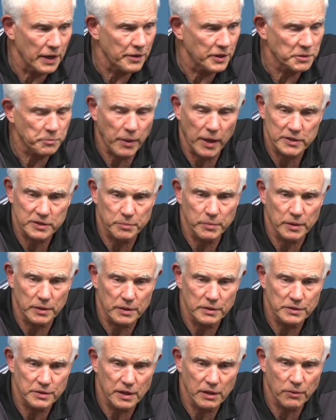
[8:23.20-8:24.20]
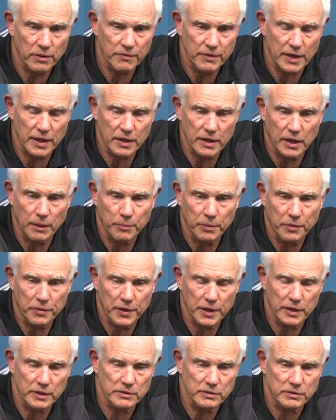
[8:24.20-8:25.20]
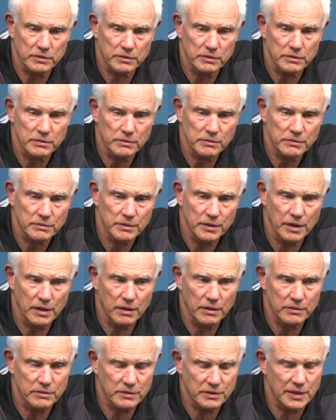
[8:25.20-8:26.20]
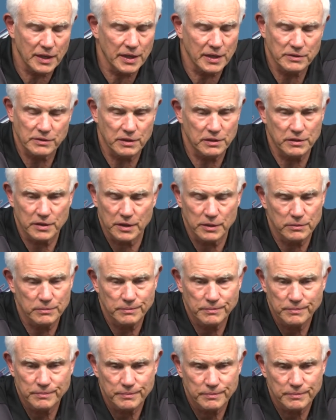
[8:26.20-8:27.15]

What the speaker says: Yeah, there's possibilities. Yeah, we've got a couple of things. You know, it's not easy to do.